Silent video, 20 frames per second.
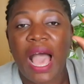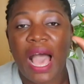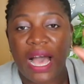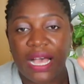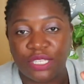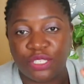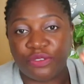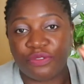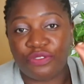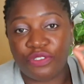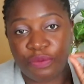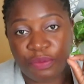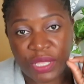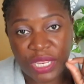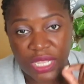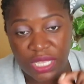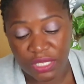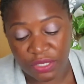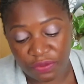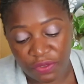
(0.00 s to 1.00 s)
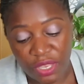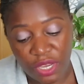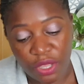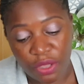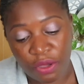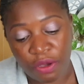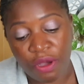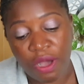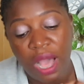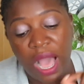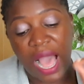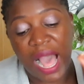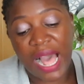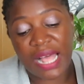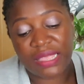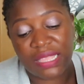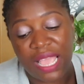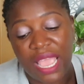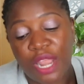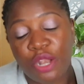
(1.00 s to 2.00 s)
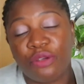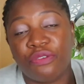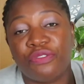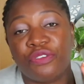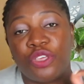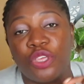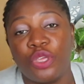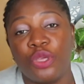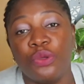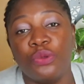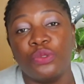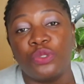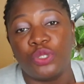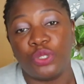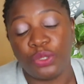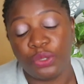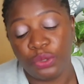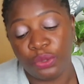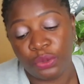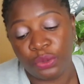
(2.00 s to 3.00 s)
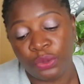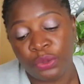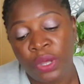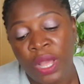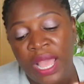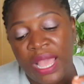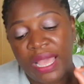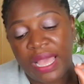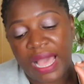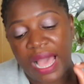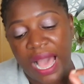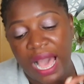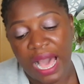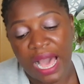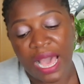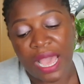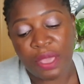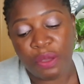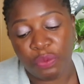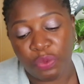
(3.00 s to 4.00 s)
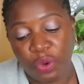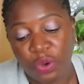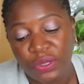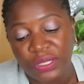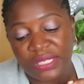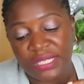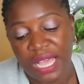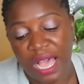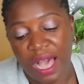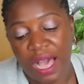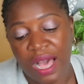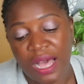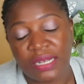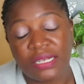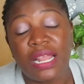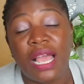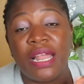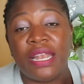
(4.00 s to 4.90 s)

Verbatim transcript: As of filming this video, at the end of Q2, I was at